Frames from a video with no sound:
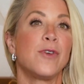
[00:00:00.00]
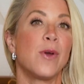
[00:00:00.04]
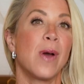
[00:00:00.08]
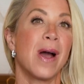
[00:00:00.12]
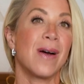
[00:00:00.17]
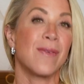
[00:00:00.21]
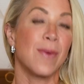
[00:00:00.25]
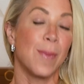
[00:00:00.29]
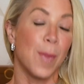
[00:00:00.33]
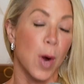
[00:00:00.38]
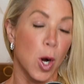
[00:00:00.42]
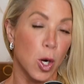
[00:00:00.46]

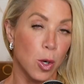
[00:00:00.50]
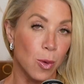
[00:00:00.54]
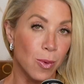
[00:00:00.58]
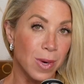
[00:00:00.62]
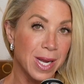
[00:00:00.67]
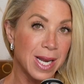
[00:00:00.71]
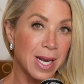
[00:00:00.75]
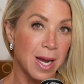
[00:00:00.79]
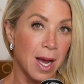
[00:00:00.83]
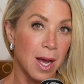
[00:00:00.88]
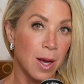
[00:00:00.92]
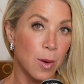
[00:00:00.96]
have a
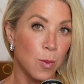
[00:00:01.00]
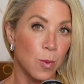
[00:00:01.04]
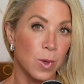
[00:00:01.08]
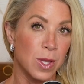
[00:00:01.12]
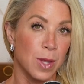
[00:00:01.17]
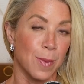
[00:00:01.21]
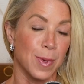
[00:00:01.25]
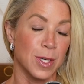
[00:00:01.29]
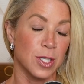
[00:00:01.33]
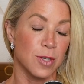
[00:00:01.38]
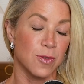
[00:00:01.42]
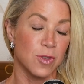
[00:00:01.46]
margarita with
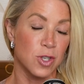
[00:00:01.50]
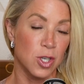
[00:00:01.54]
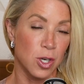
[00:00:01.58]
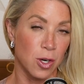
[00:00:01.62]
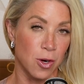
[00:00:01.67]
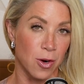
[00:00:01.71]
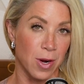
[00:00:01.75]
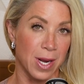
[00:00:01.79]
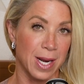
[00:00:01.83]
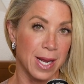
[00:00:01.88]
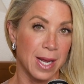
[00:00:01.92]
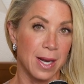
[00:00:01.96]
a bunch of
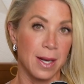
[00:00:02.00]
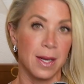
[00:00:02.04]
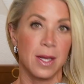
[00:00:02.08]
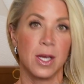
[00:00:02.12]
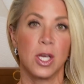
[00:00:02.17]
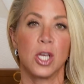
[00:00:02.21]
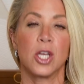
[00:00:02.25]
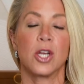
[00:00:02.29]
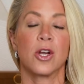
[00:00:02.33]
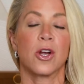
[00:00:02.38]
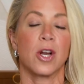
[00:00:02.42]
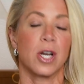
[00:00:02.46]
sugar in it,
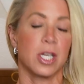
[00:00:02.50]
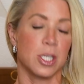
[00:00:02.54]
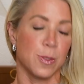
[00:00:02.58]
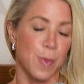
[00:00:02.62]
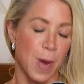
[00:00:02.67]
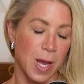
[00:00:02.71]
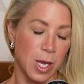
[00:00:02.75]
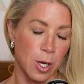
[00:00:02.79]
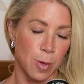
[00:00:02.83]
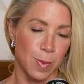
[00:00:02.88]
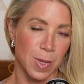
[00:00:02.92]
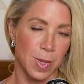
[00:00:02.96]
you're going to
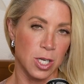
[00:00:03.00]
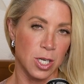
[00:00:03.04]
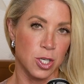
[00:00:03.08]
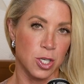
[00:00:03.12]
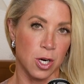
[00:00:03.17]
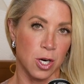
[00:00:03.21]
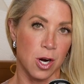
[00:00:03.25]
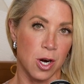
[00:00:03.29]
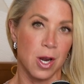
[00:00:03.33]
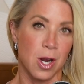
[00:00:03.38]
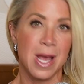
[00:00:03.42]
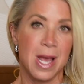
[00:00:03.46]
spike your blood
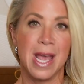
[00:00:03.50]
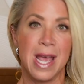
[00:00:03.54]
sugar.